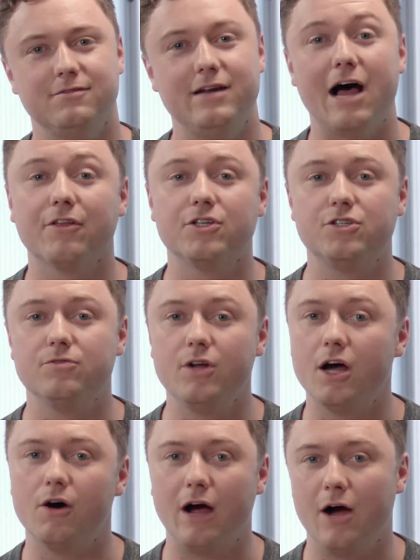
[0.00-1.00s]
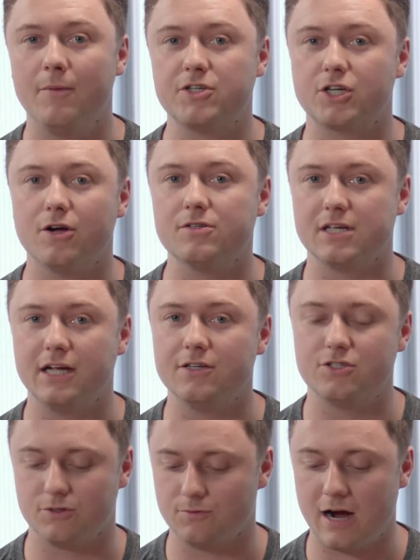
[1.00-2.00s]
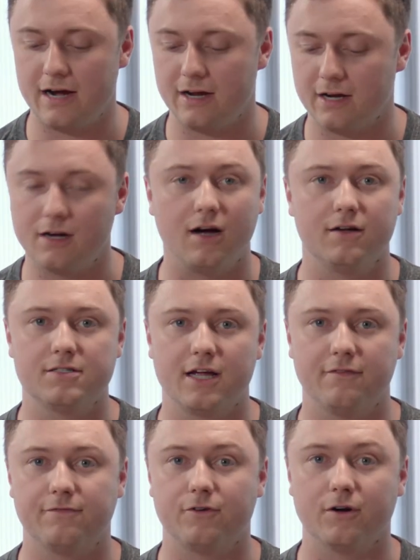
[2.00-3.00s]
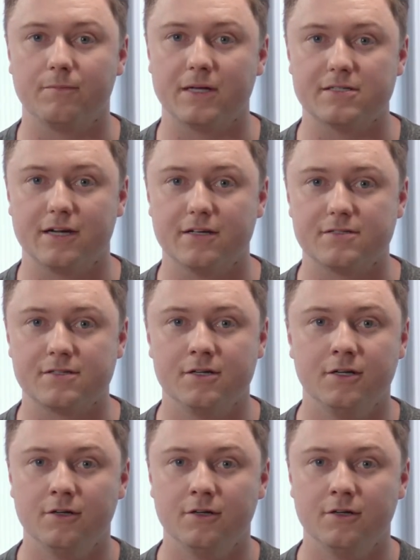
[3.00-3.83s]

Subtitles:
Now that you know how much goes into writing content for a business,